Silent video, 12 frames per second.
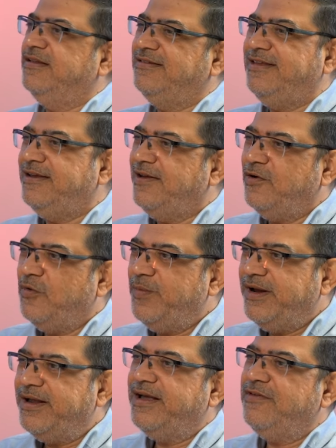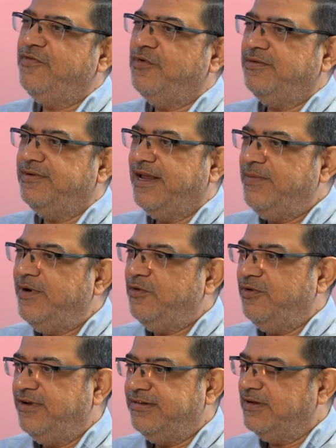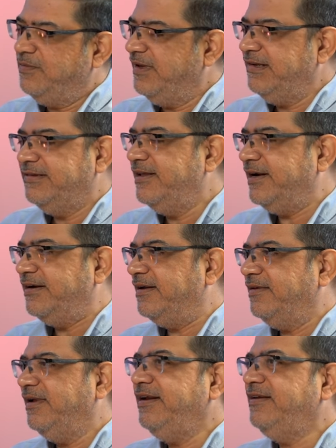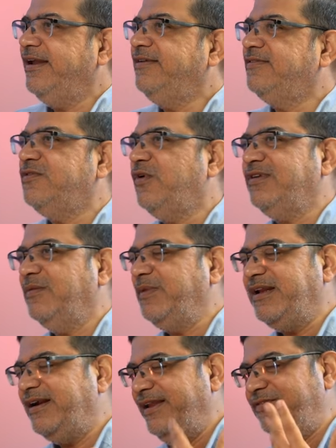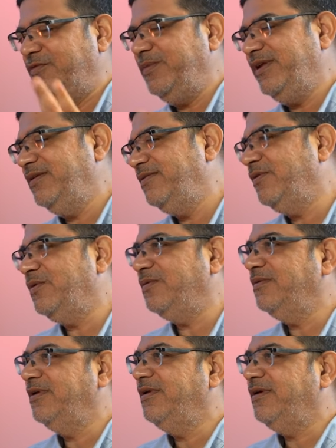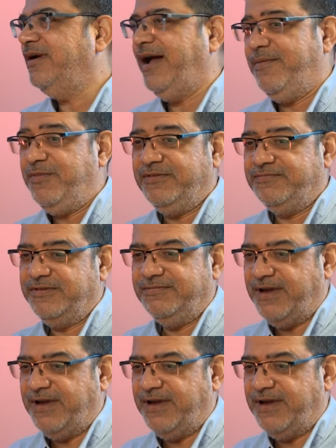Seekhne ko mil gaya, if you're able to learn something, it's great. It, it's not something that leaves me, you know. I'm a,